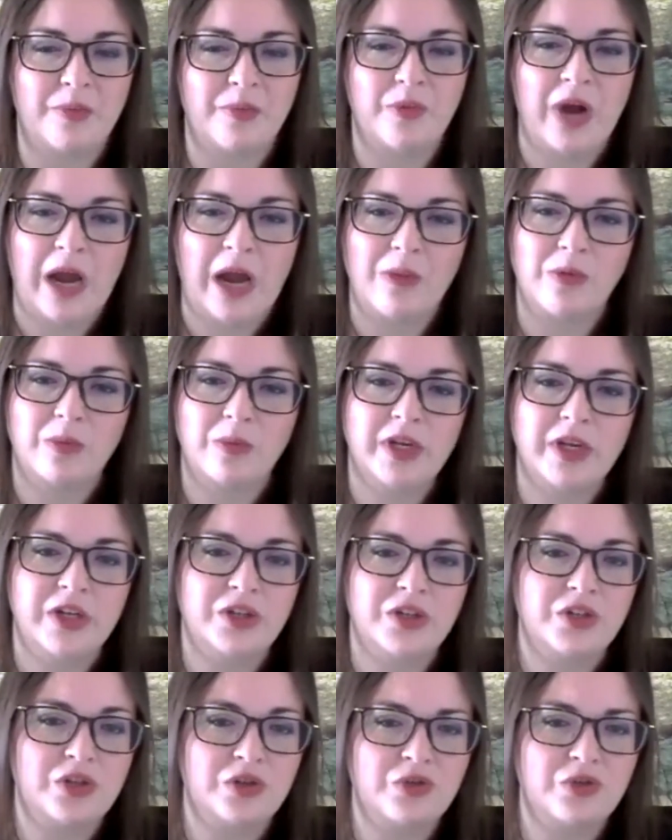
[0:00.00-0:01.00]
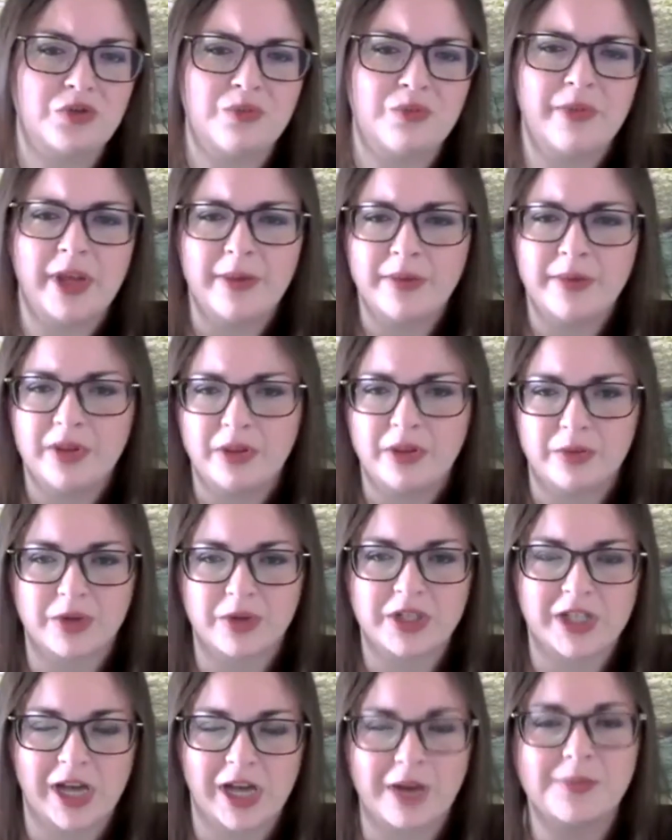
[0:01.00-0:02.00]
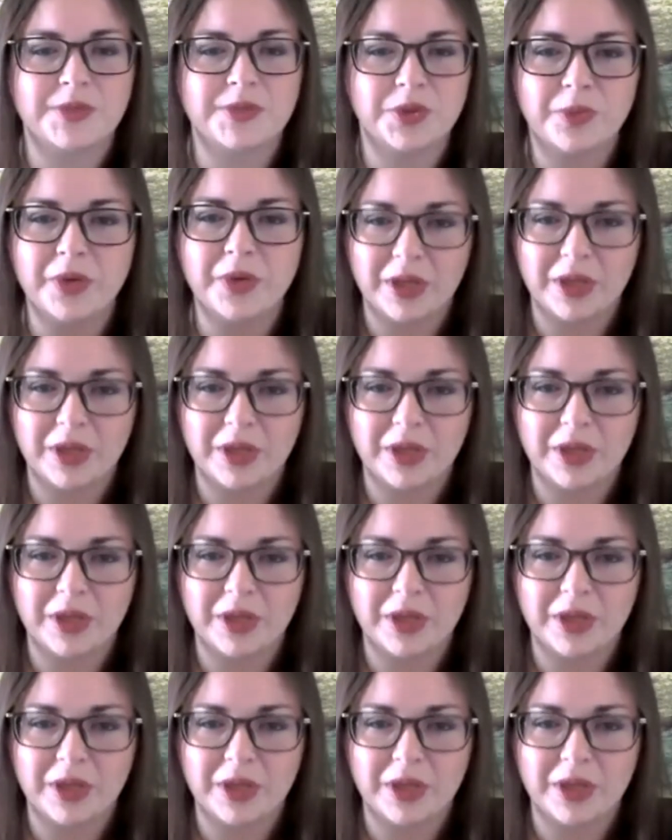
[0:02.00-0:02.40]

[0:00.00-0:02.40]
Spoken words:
probably 2, maybe 3 times a week